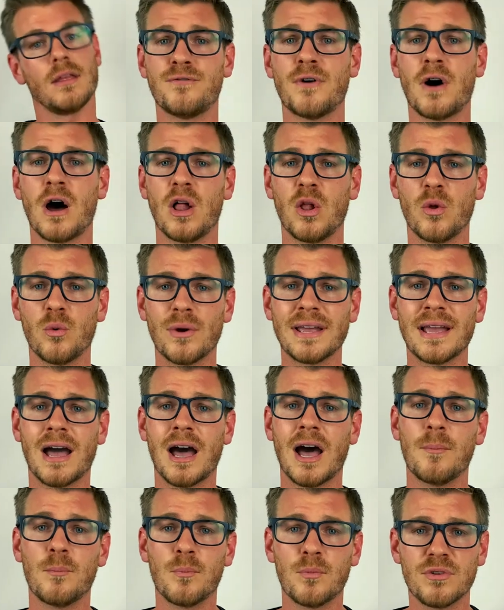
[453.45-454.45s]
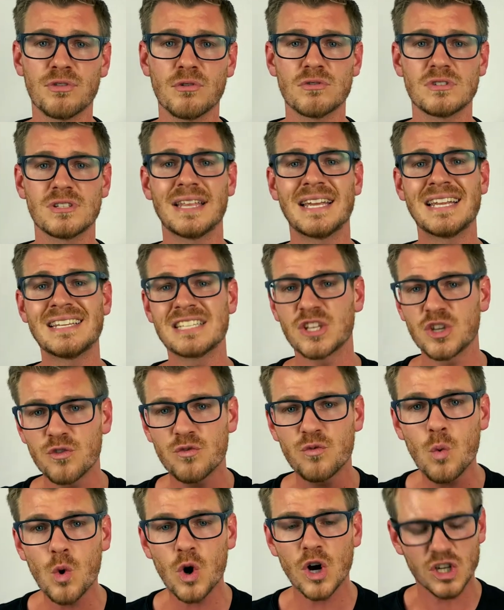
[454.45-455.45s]
Following up with those leads that you've
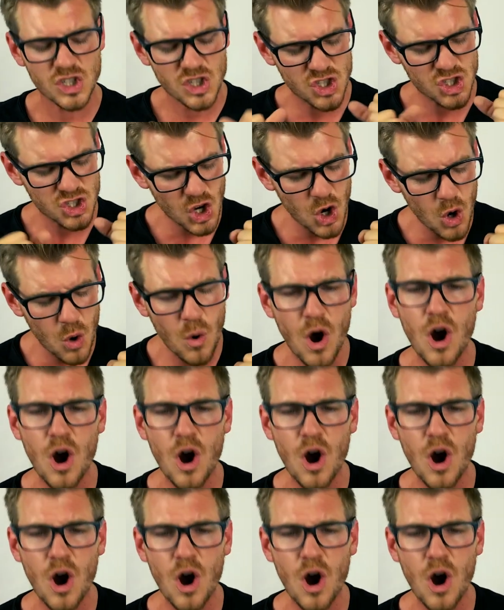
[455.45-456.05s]
worked so